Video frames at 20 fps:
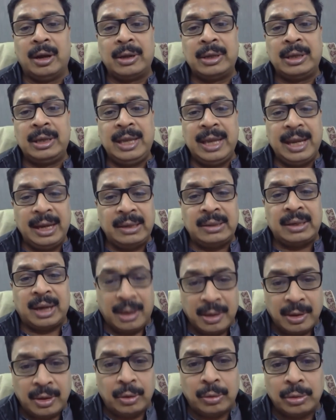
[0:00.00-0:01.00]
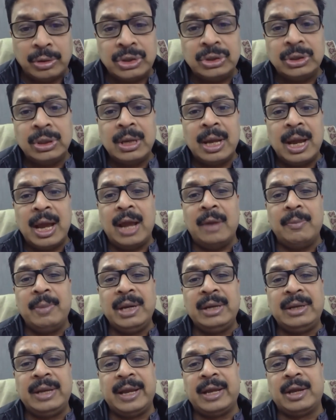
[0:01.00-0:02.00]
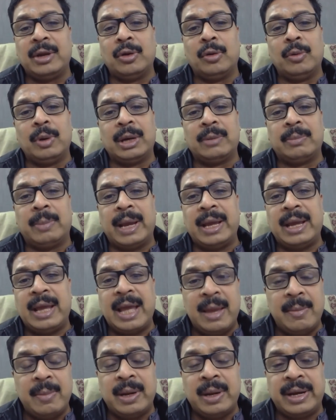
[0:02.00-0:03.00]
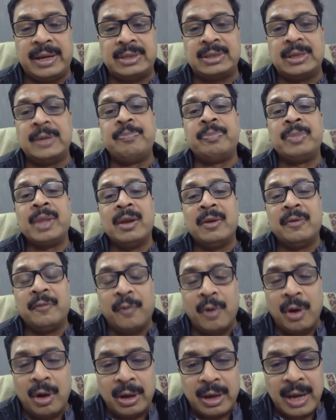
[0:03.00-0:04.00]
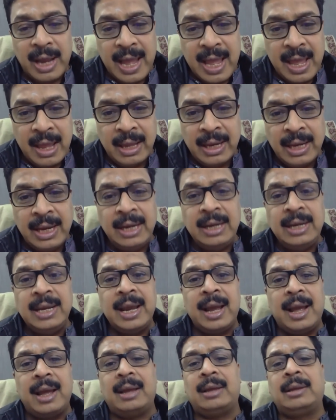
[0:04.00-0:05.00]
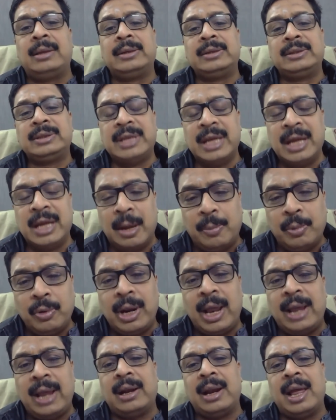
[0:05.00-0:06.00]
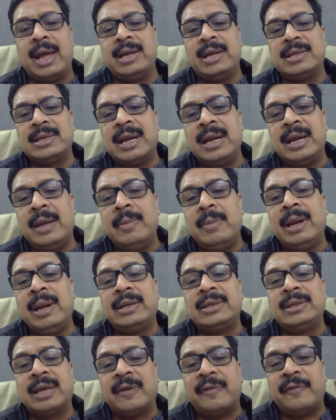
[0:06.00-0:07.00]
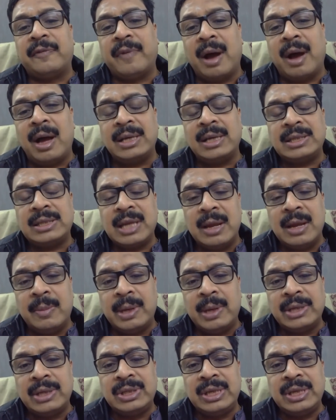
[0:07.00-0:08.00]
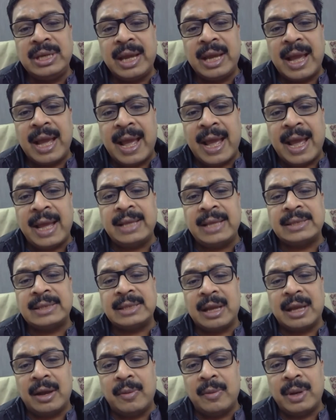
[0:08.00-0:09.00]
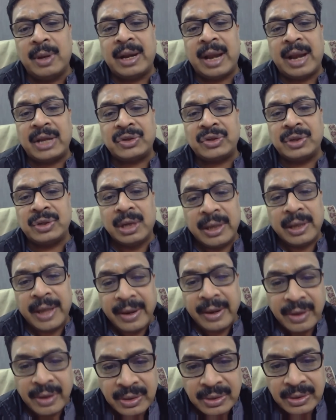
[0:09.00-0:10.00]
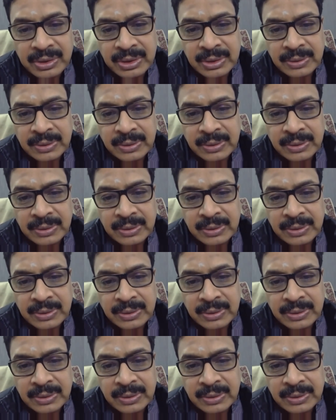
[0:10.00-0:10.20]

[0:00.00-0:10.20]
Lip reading: key trunk routes have been taken over by Emirates. For India, Singapore Airlines and Emirates are fast emerging as our national carriers.